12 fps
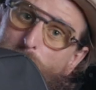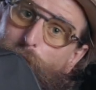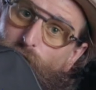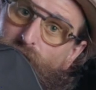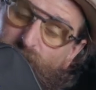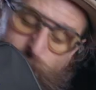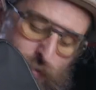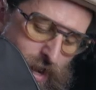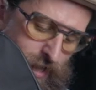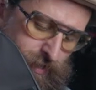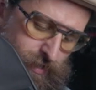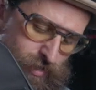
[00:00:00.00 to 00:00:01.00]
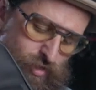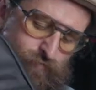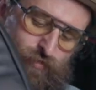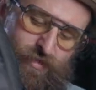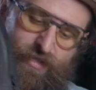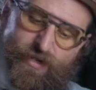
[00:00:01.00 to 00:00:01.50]
umbrella pocket
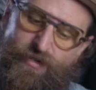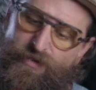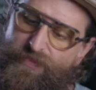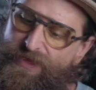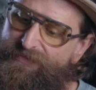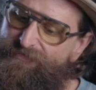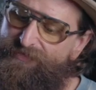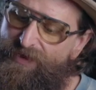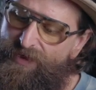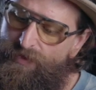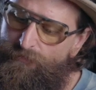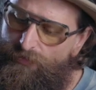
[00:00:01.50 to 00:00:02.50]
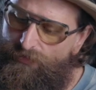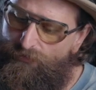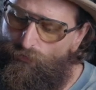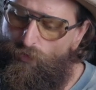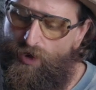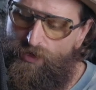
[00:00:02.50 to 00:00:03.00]
over here, that same
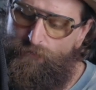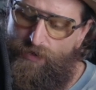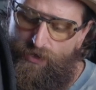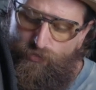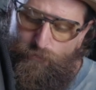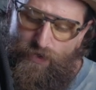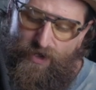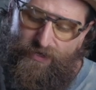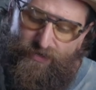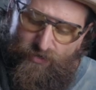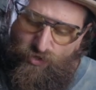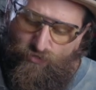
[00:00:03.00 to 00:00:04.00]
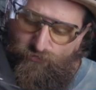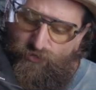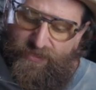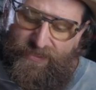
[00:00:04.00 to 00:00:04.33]
water bottle pocket over